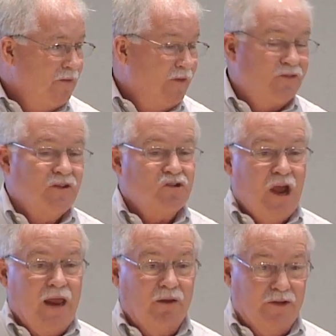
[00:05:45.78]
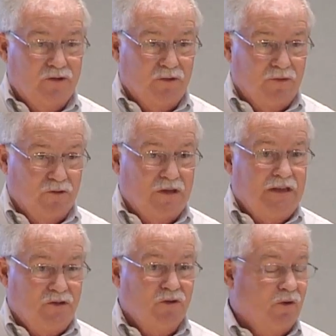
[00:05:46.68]
This is a channel issue. There's
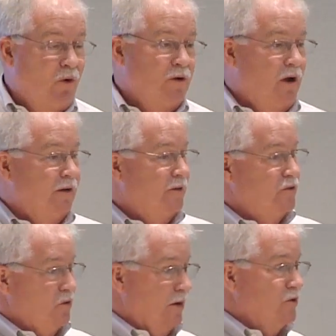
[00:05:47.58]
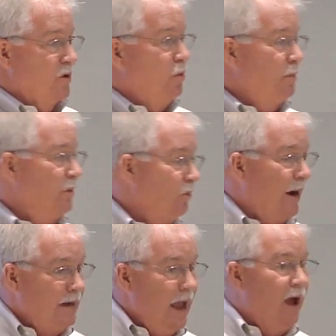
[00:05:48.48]
an issue going on in construction equipment
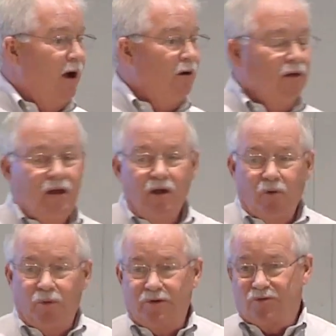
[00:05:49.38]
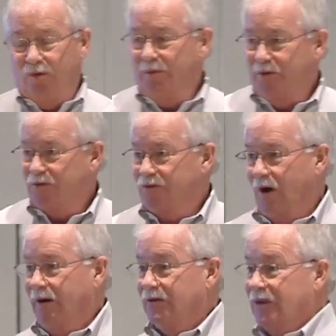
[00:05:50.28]
right now where distributors are
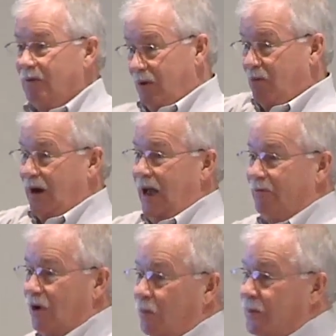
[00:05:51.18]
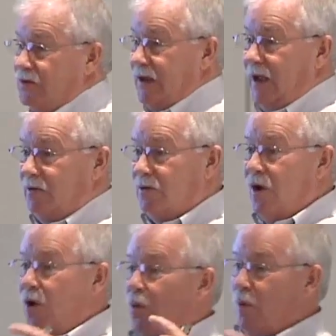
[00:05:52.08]
starting to say, we want to have an open standard.
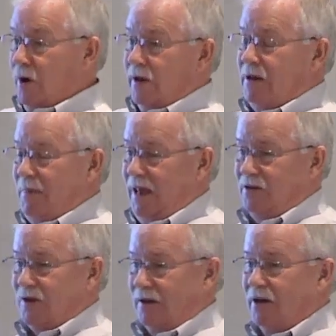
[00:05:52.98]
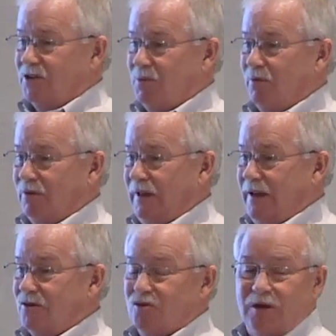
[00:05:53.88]
We're going to manage that customer
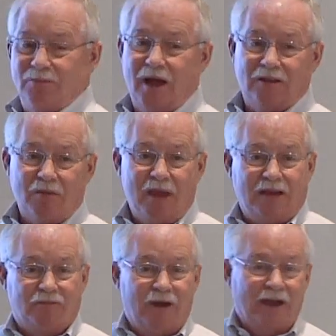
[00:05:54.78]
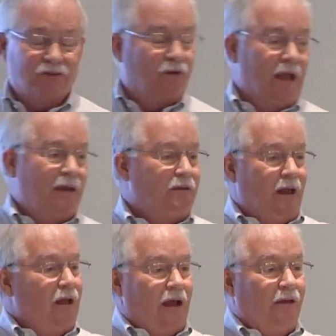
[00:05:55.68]
relationship, not the manufacturer. And
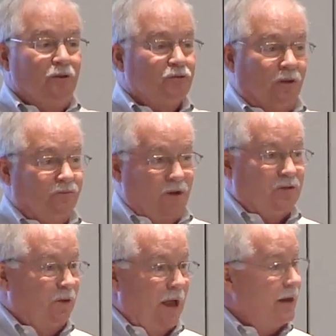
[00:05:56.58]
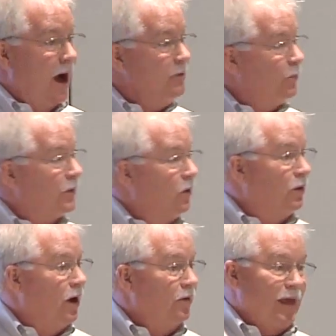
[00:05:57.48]
there's a lot of conflict
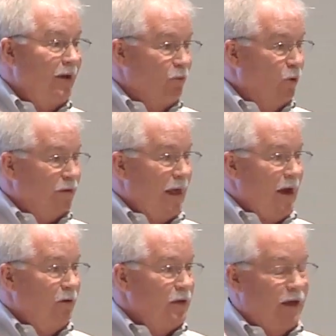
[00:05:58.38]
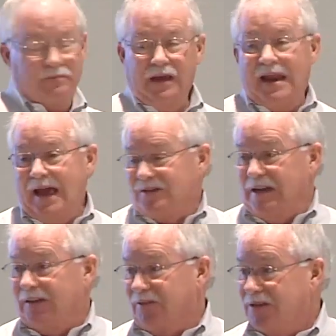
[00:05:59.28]
going on. They haven't worked that out yet. It
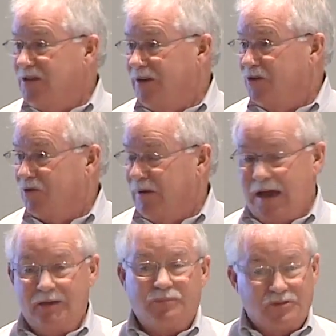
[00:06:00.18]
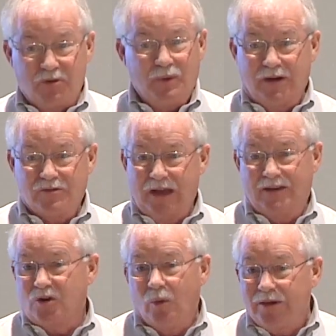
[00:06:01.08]
hasn't hit this industry yet, but does everybody understand
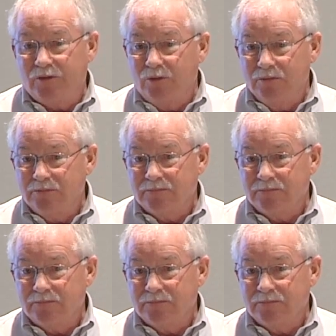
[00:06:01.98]
it's going to?